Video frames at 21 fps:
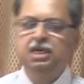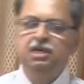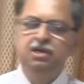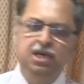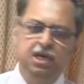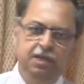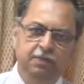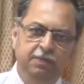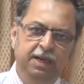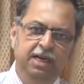
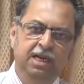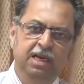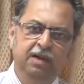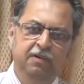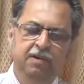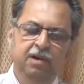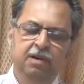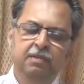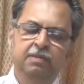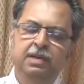treatment
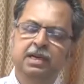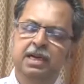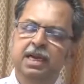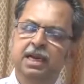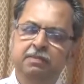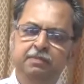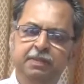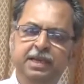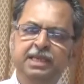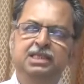available
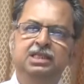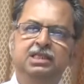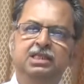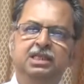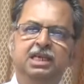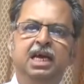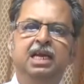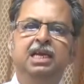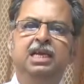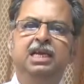and
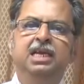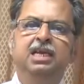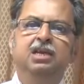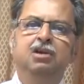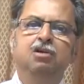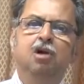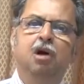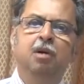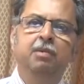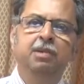patient can lead
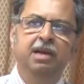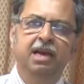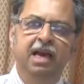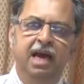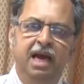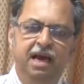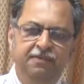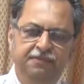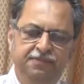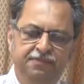a normal
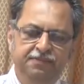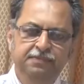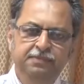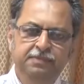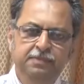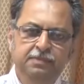life.